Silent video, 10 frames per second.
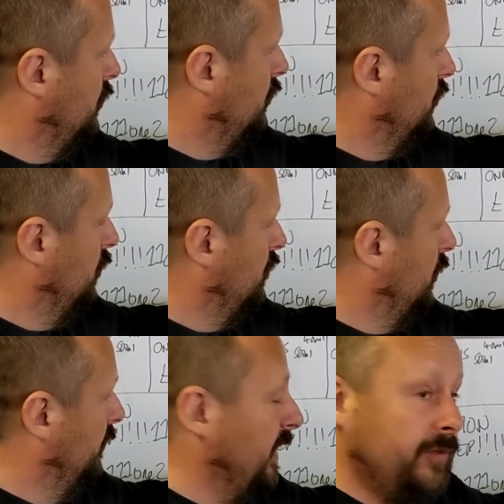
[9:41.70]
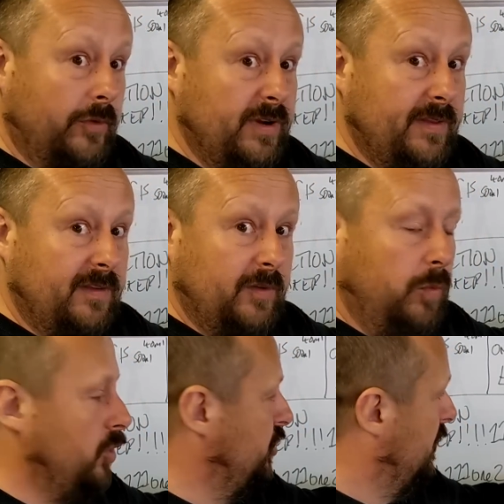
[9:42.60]
You can use it as a rinseless
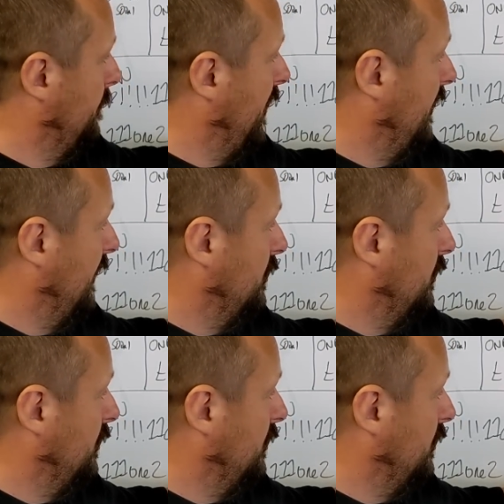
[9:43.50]
wash in a bucket.